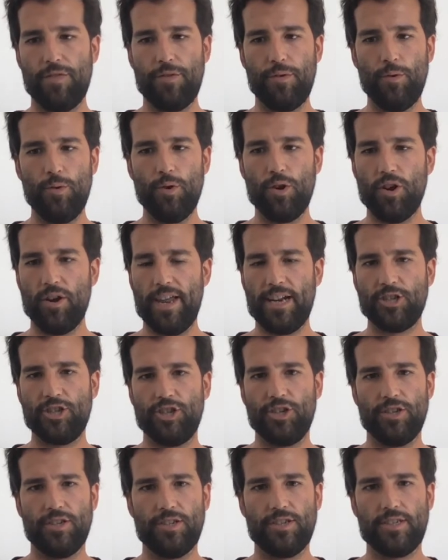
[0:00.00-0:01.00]
through
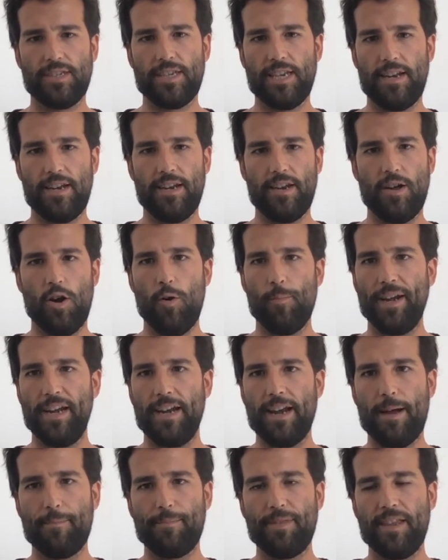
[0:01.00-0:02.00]
connections and
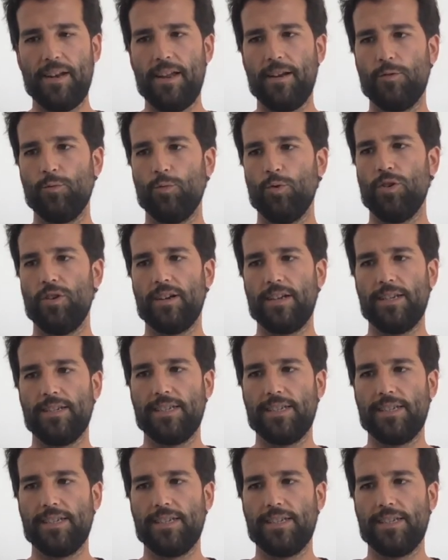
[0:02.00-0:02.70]
opening up the network